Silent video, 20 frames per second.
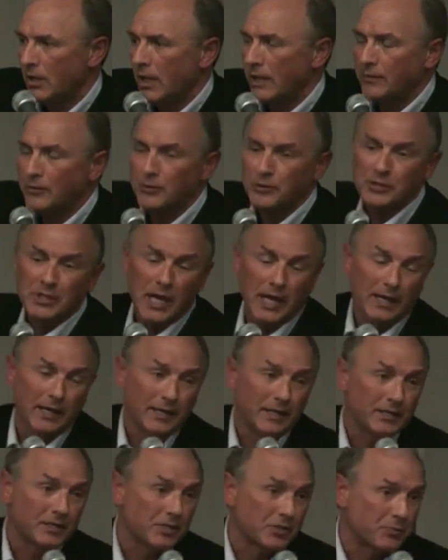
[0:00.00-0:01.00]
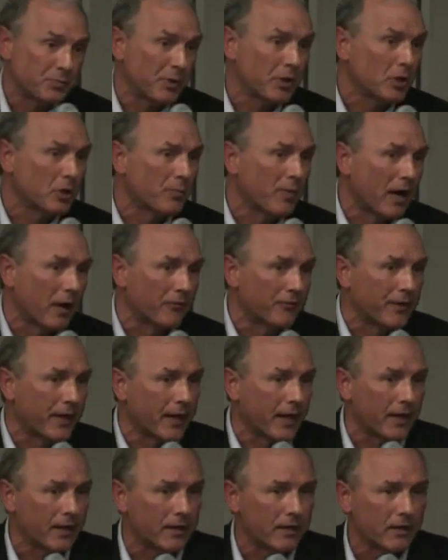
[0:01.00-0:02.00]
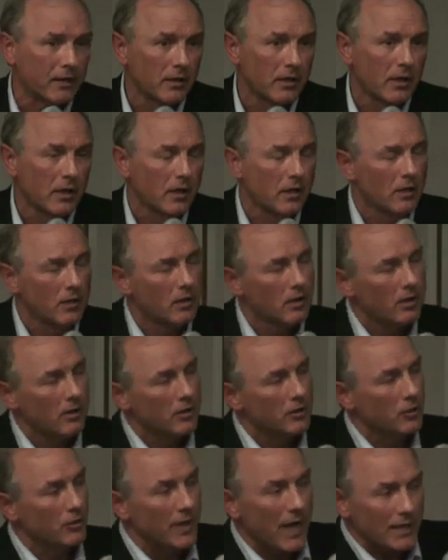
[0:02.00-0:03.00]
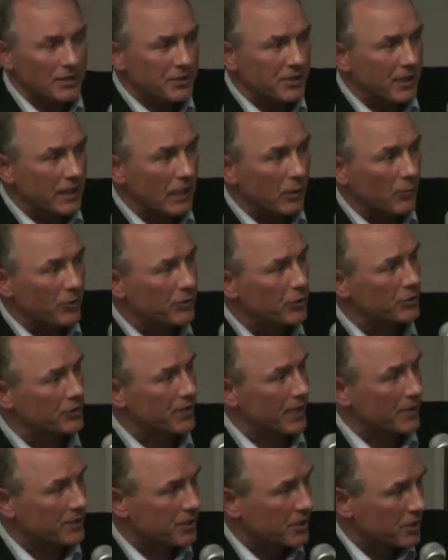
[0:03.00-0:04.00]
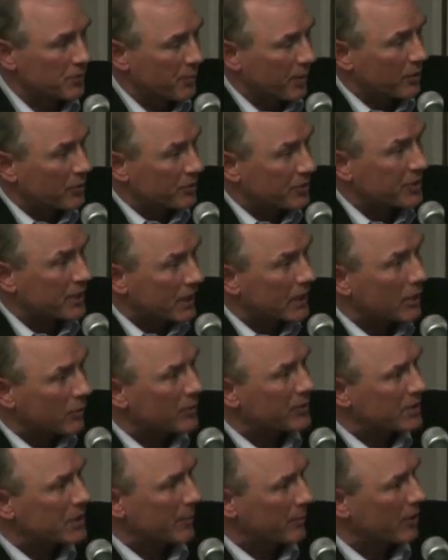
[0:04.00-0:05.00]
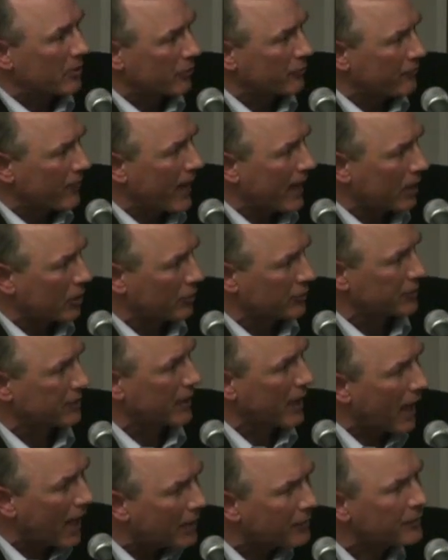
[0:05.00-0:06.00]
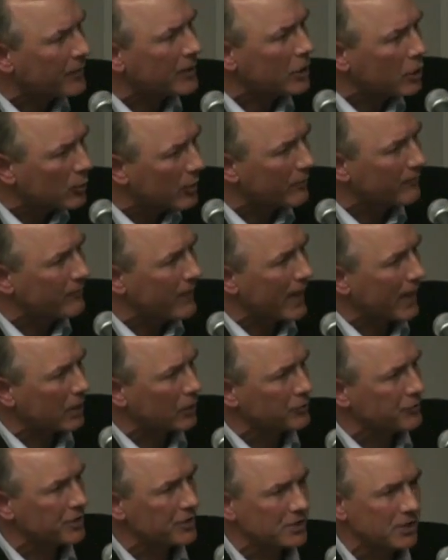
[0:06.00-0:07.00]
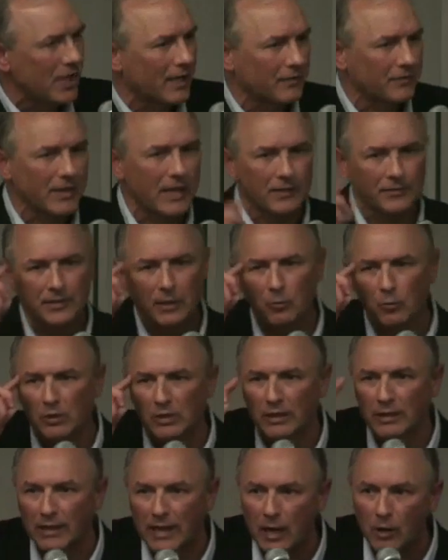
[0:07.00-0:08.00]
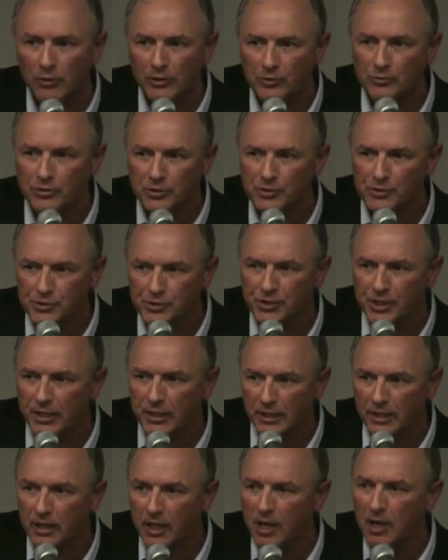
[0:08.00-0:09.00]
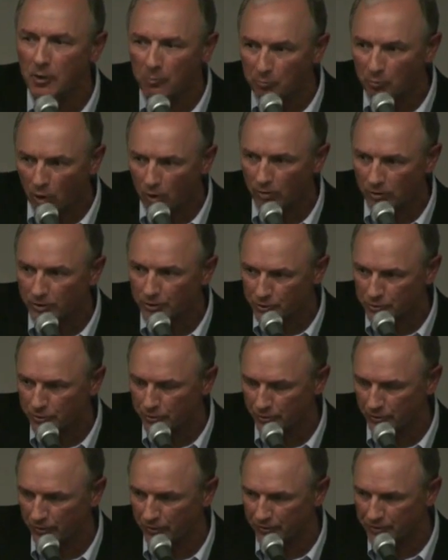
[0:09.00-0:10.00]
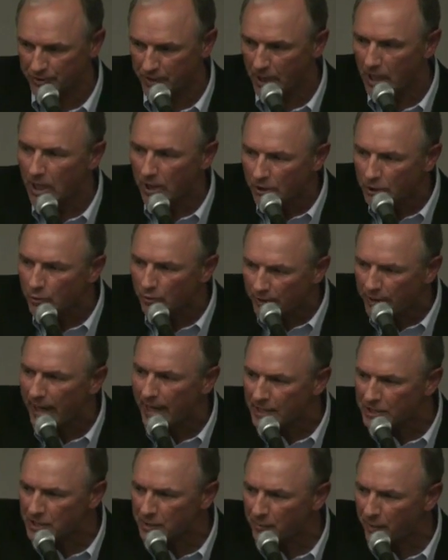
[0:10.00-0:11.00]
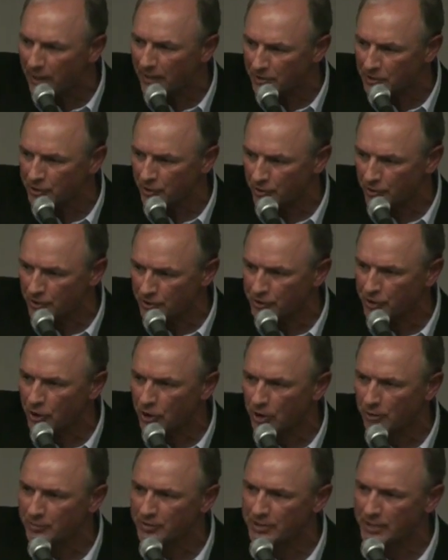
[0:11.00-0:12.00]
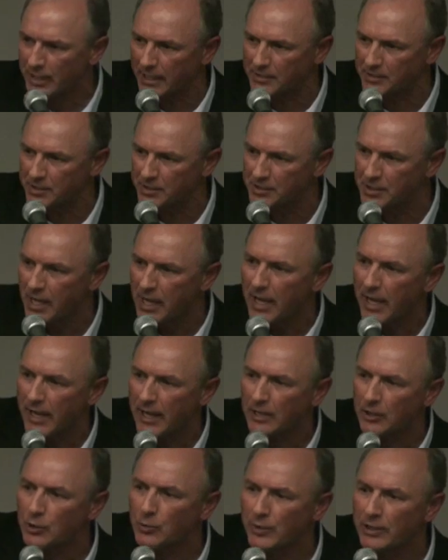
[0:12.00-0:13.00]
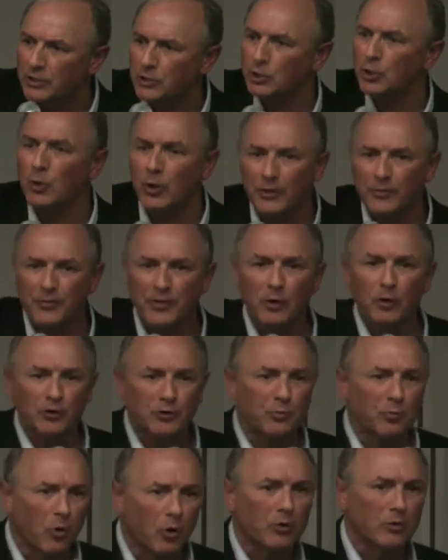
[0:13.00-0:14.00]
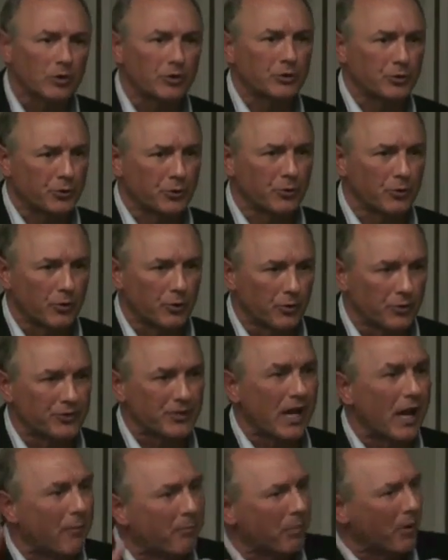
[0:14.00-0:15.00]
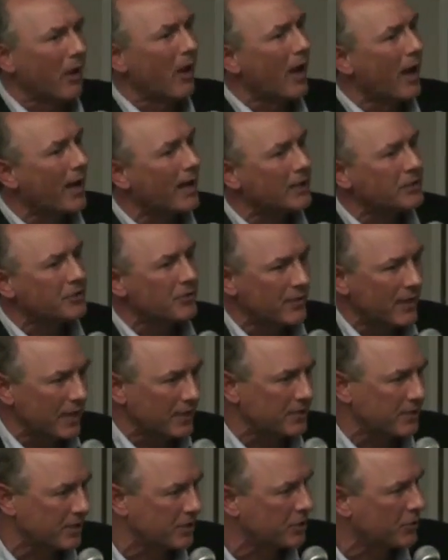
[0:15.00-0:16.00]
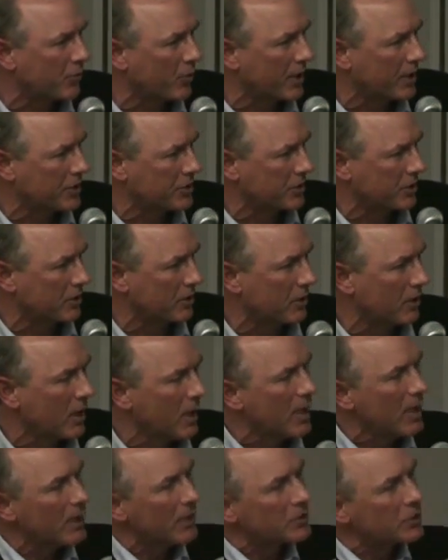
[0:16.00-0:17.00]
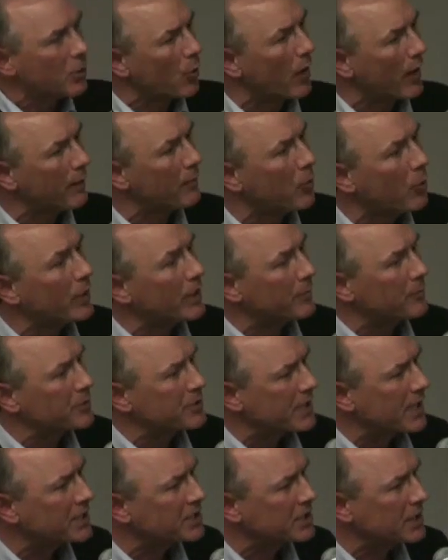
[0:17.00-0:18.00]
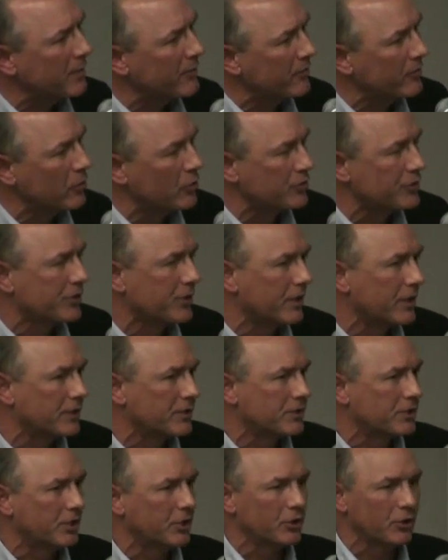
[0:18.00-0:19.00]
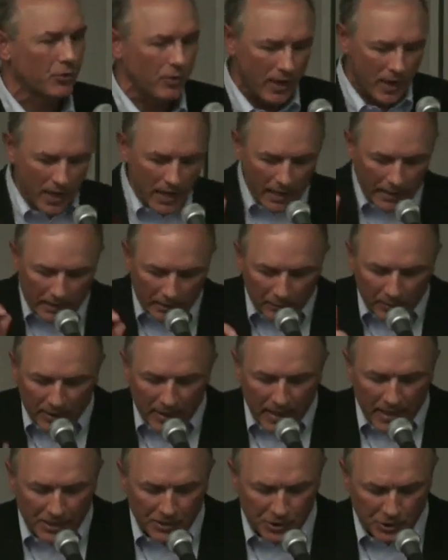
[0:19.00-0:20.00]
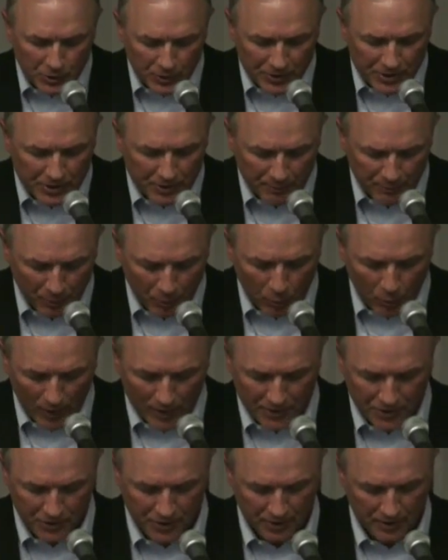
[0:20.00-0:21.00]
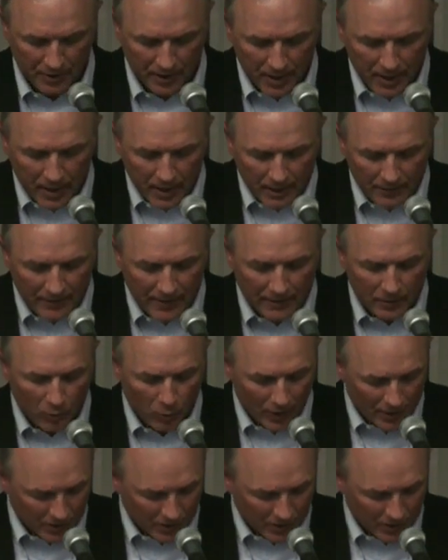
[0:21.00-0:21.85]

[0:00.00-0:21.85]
And there's not any dispute about that. You're not seeing it with your senses, but you're seeing it with some other faculty. I think you have faculties like that that will allow you to see moral truths. You gaze upon certain circumstances and you intuit those moral truths apply to that situation. And so I'm going to present some of those things to you, and I'm going to ask you a simple question. And that